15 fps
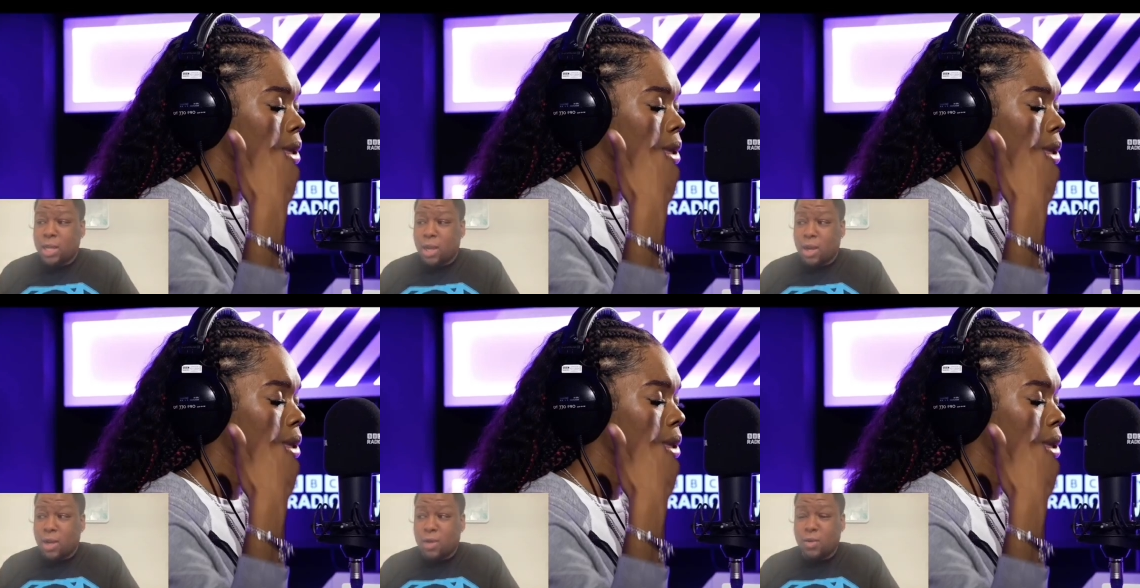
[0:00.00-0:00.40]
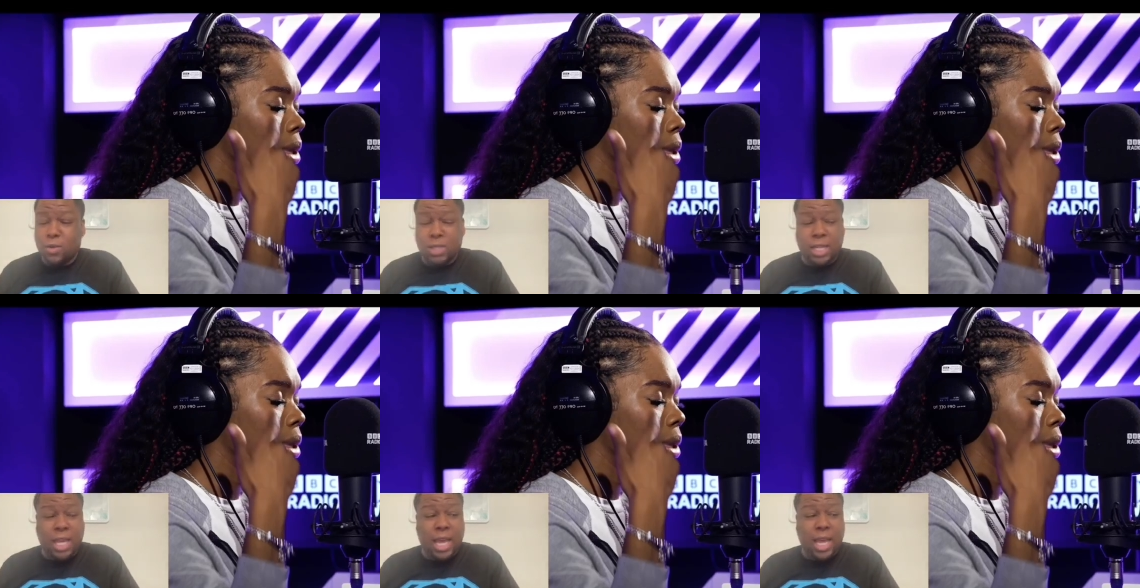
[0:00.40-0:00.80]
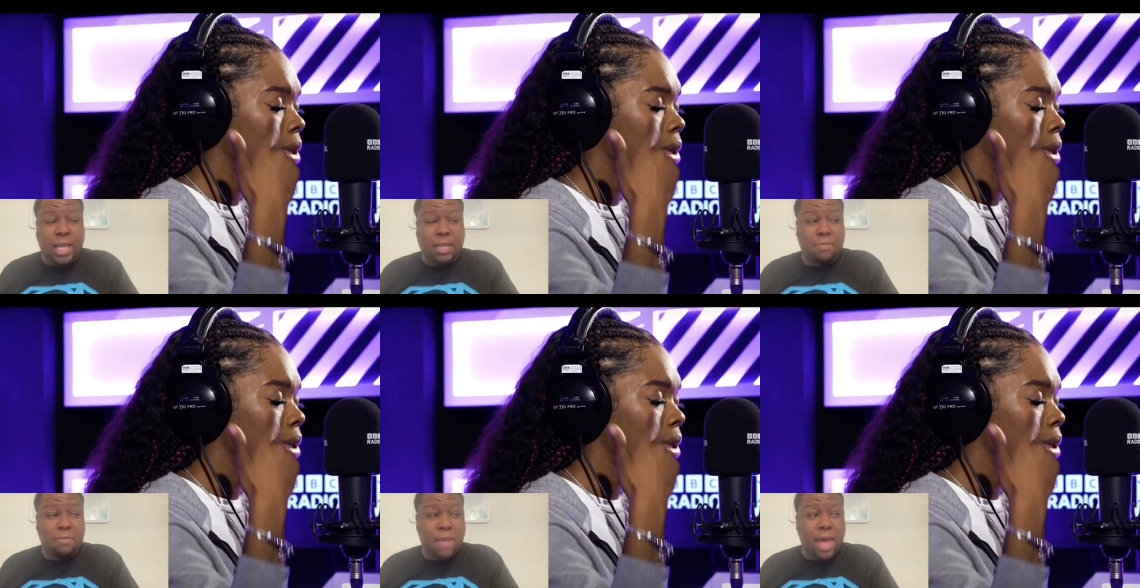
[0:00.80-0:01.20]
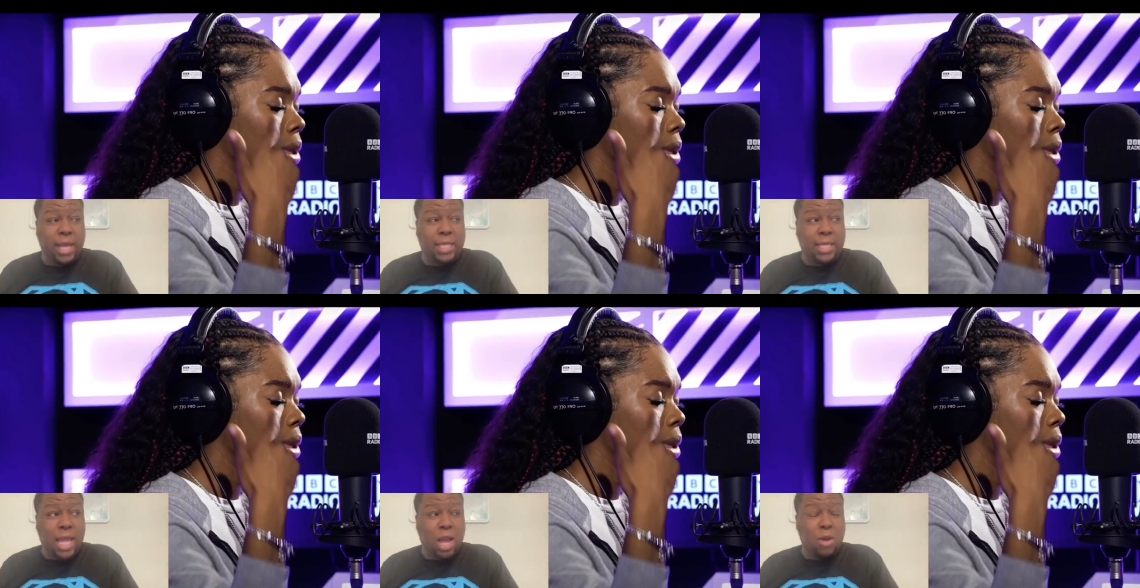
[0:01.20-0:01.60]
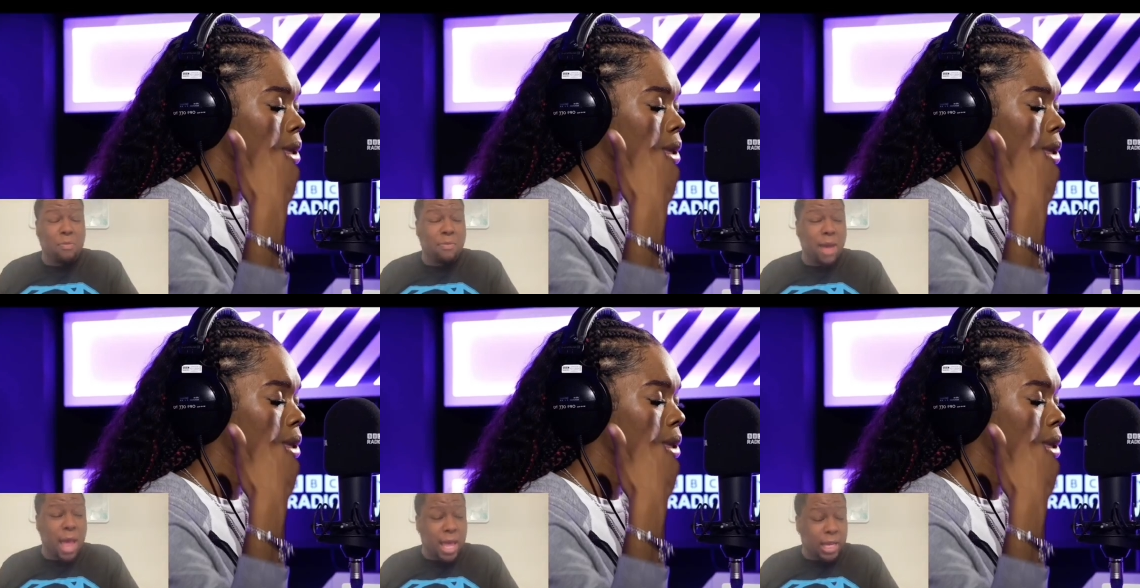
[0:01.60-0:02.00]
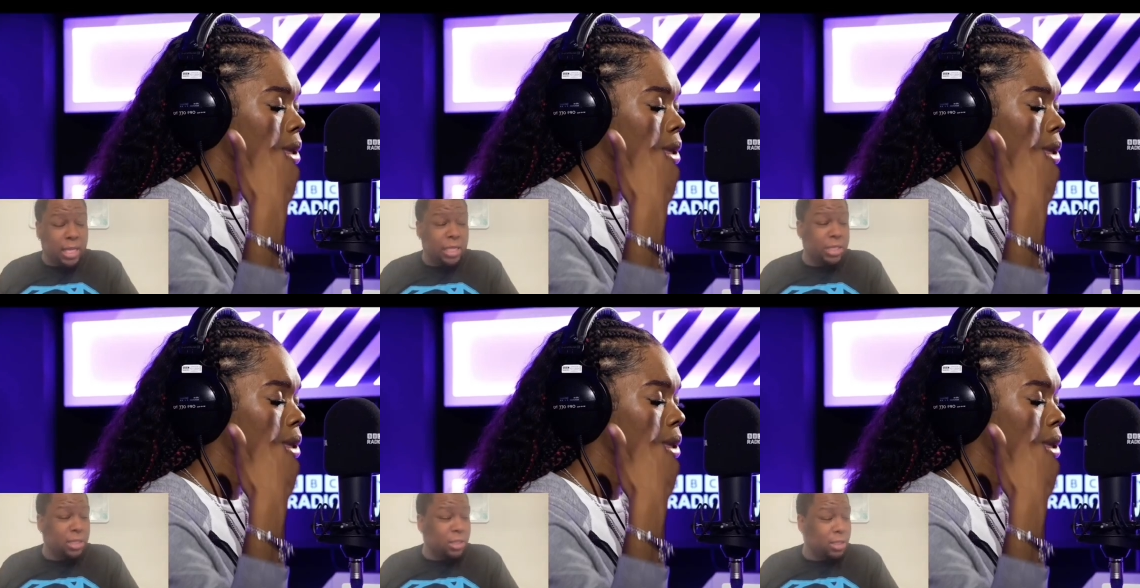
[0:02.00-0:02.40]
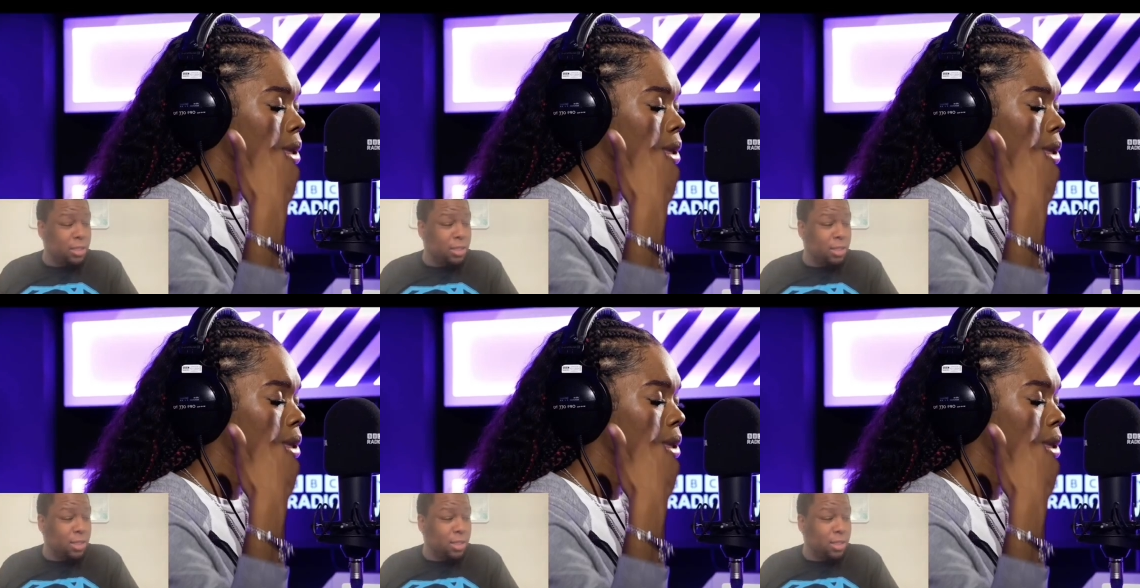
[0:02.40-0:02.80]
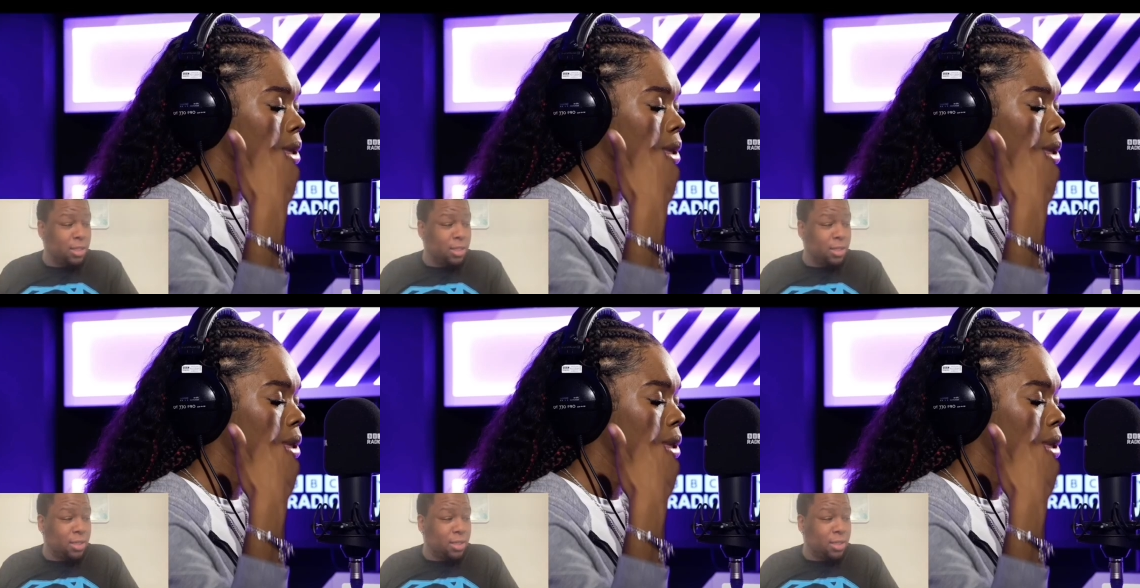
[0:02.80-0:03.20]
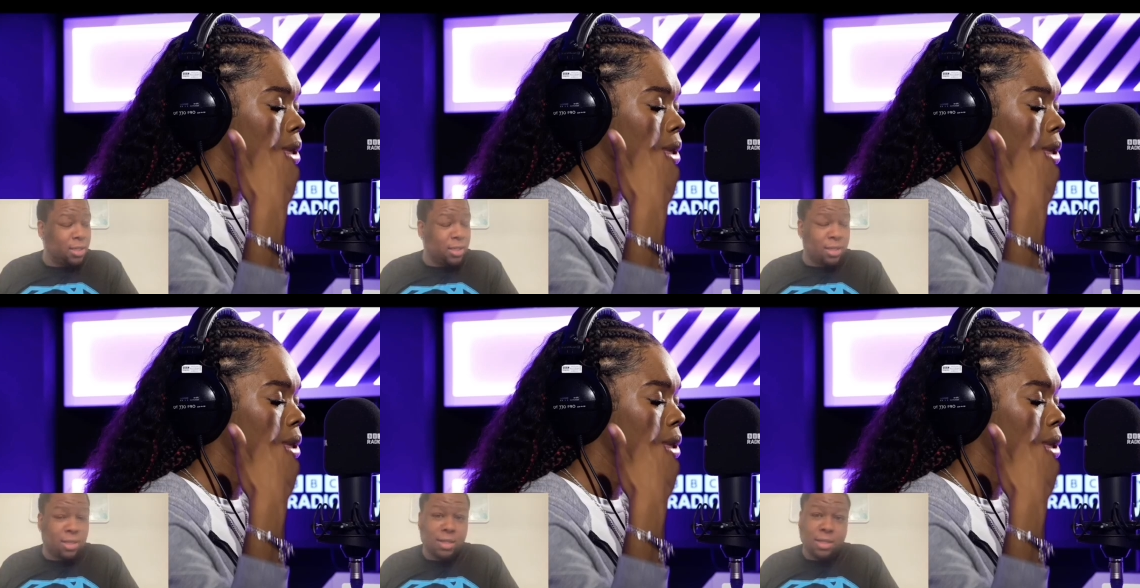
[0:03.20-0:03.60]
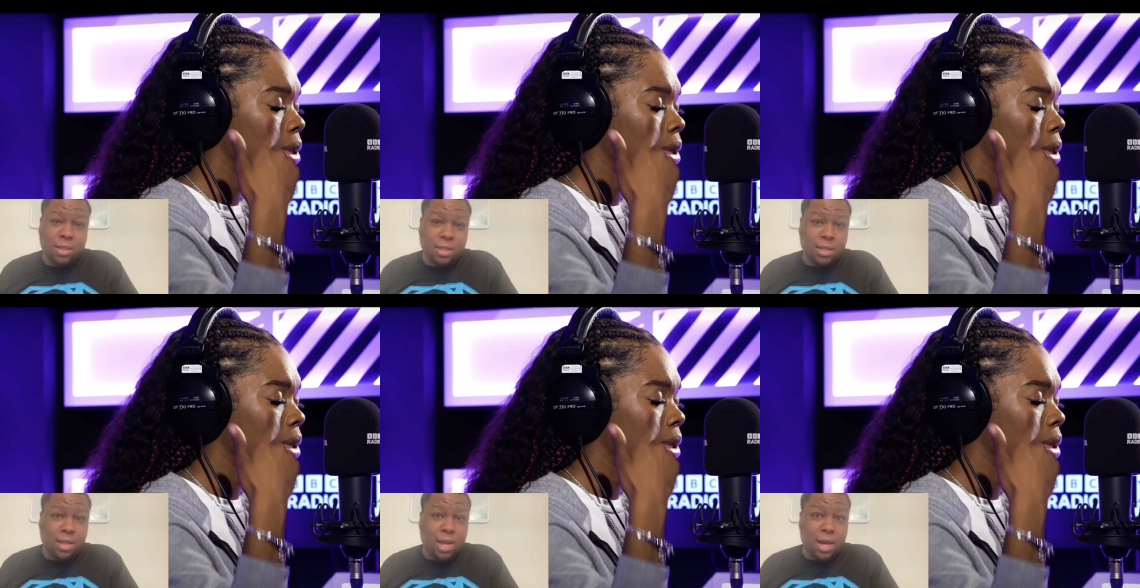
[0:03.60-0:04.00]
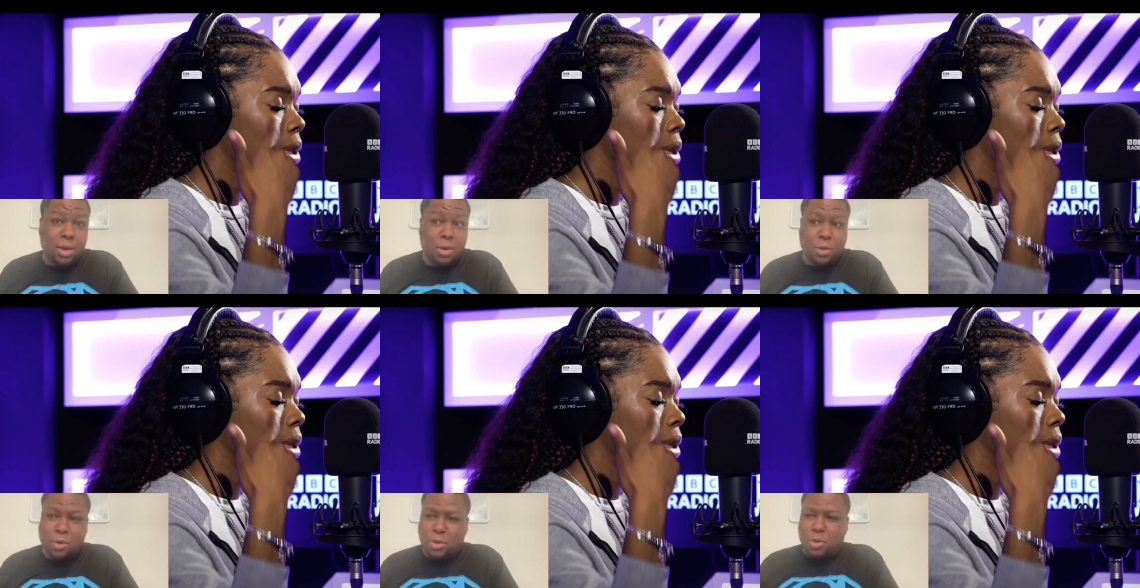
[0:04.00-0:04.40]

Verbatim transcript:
Speaker 1: hoe. She has maxed out mileage. Yo,